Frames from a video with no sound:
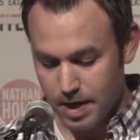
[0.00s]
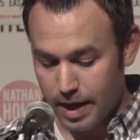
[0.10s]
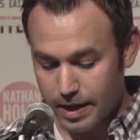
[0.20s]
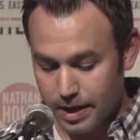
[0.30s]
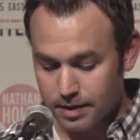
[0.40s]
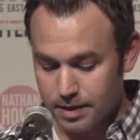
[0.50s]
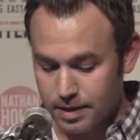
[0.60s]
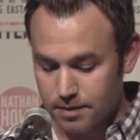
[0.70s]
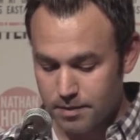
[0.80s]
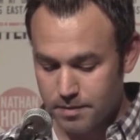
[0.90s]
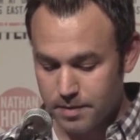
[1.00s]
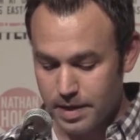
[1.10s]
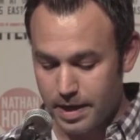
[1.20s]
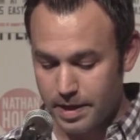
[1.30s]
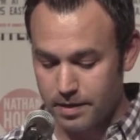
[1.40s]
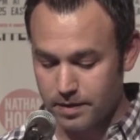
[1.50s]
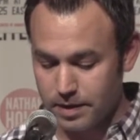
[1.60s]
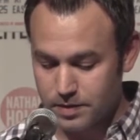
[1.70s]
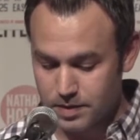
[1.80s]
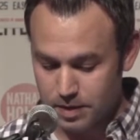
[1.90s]
I can't leave, not now that
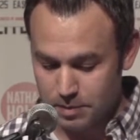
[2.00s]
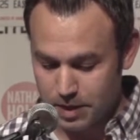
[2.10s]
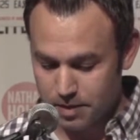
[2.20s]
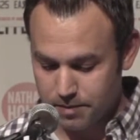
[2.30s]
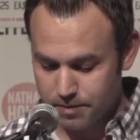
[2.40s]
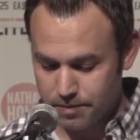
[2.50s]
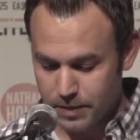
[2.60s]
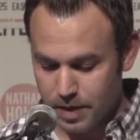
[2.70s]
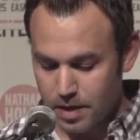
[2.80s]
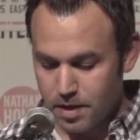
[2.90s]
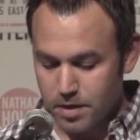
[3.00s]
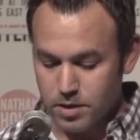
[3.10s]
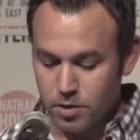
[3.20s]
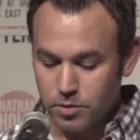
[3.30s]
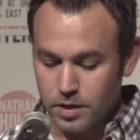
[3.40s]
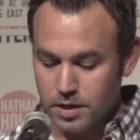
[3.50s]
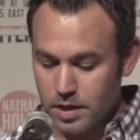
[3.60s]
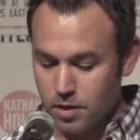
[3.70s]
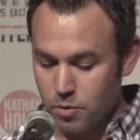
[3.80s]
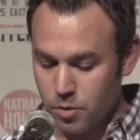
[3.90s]
they've seen me. The only
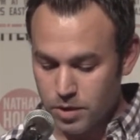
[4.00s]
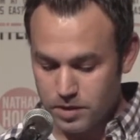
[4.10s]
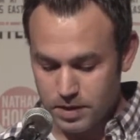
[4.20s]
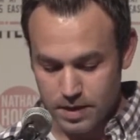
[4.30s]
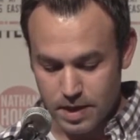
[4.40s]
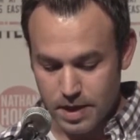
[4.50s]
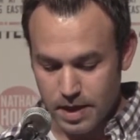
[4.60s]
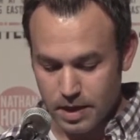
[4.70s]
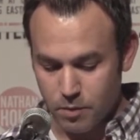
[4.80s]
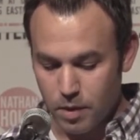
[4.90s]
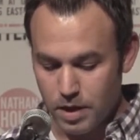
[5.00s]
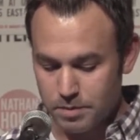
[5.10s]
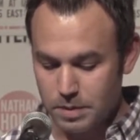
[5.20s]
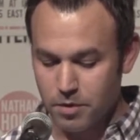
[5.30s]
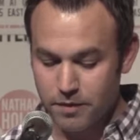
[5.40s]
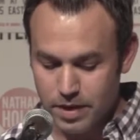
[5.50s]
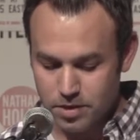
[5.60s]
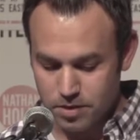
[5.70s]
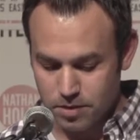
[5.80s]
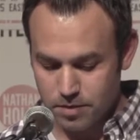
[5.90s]
thing worse than a naked wannabe
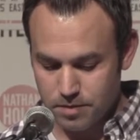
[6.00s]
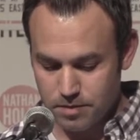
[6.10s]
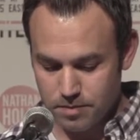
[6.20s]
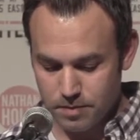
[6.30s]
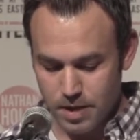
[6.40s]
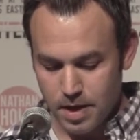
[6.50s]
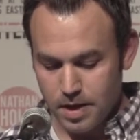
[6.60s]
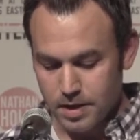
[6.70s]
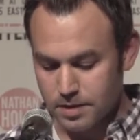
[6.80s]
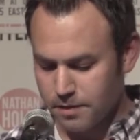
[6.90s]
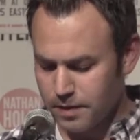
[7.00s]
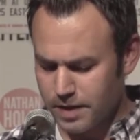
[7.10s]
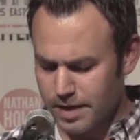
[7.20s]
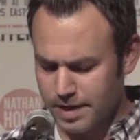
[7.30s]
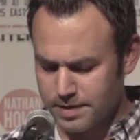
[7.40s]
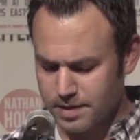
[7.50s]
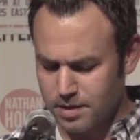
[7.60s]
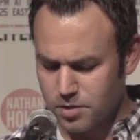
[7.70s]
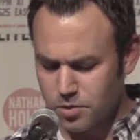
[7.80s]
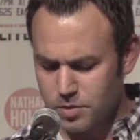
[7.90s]
professional is a fun
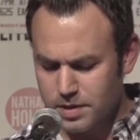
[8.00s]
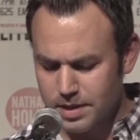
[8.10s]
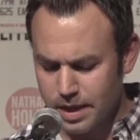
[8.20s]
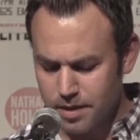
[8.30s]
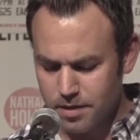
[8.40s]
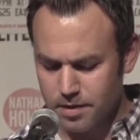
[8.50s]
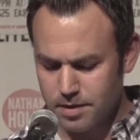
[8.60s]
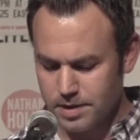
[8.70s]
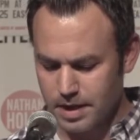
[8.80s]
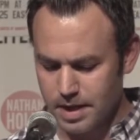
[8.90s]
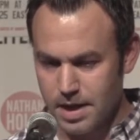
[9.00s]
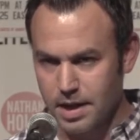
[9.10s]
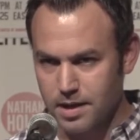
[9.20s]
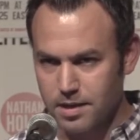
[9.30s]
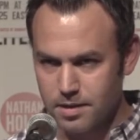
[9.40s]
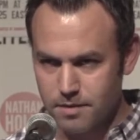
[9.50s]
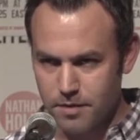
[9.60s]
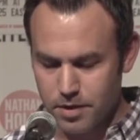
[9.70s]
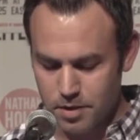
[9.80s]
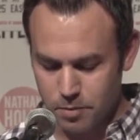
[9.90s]
Nazi too scared to get naked in
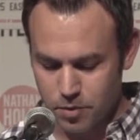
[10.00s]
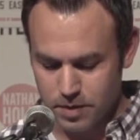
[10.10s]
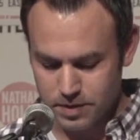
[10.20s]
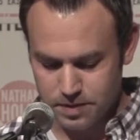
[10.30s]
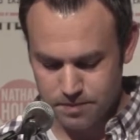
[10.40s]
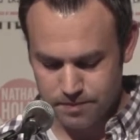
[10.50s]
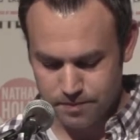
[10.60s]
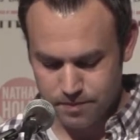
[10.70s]
front of the boys.